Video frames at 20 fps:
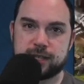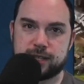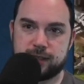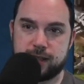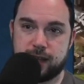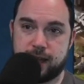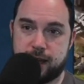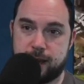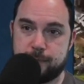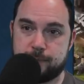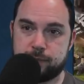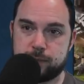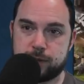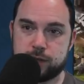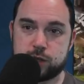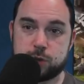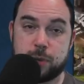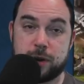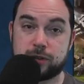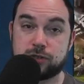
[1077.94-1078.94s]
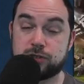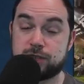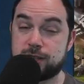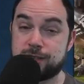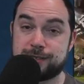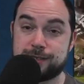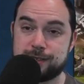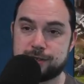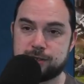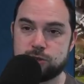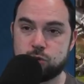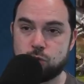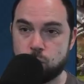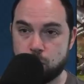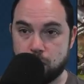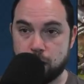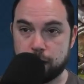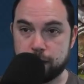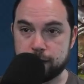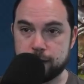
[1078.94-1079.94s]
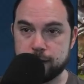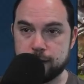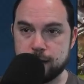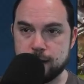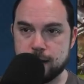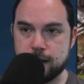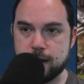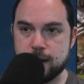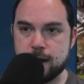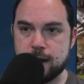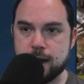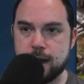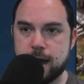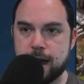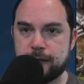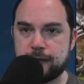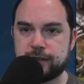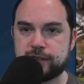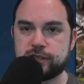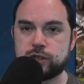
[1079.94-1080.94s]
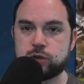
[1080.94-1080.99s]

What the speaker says: in the game, especially in Season 1. And this